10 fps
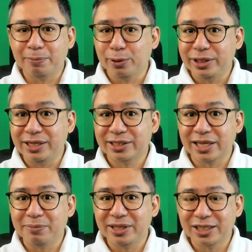
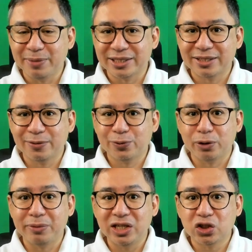Employees can be dismissed
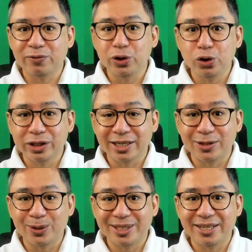for breach of union
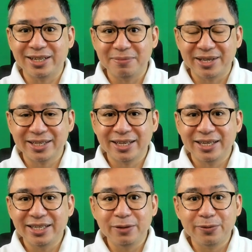security agreement
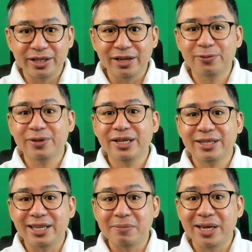even if
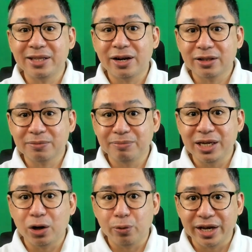they may not
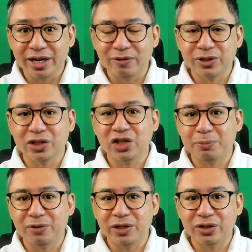be aware of
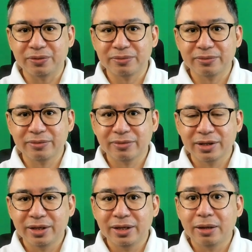such a provision.
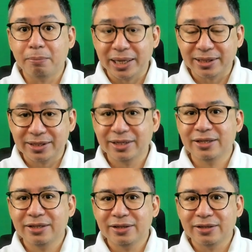But
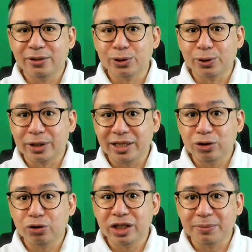the
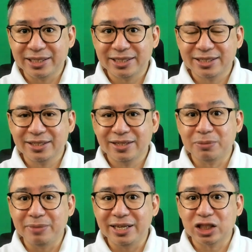authority to dismiss
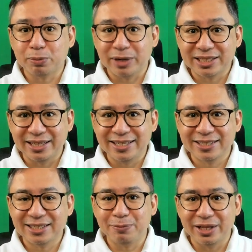must be
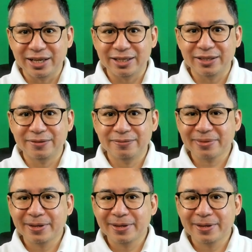expressly stipulated.